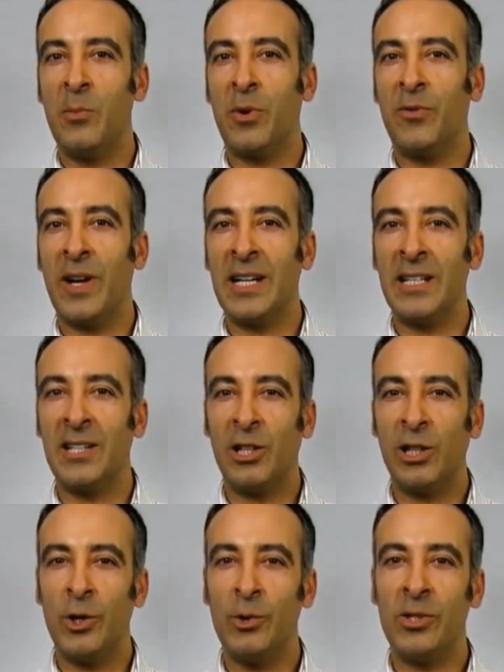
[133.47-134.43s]
providing the
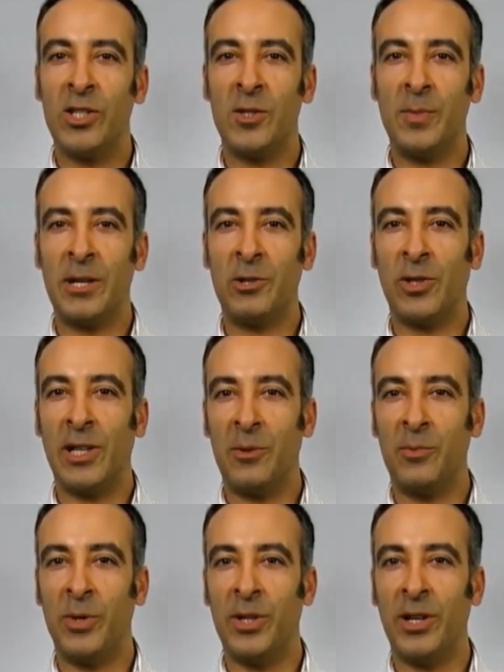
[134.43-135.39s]
closest spectral
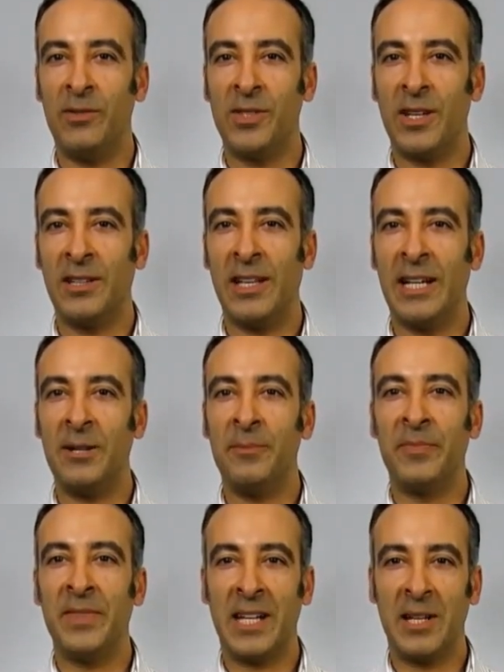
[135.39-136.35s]
output of sunlight
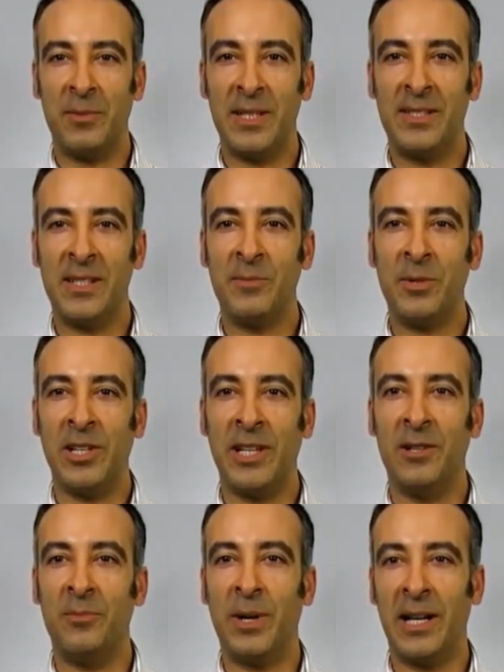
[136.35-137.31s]
that can be
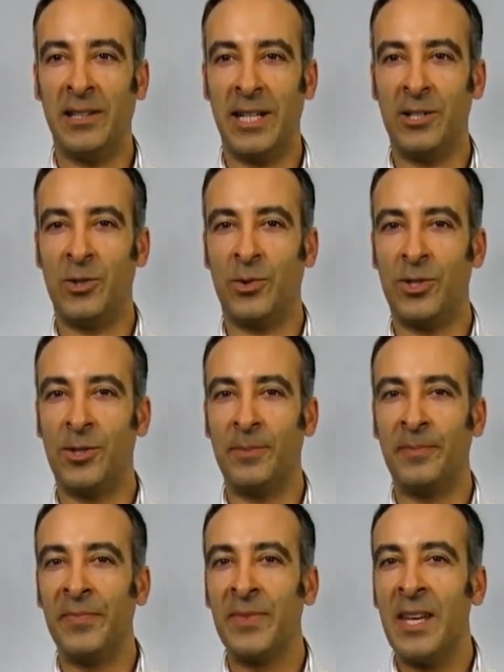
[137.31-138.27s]
simulated by a light source.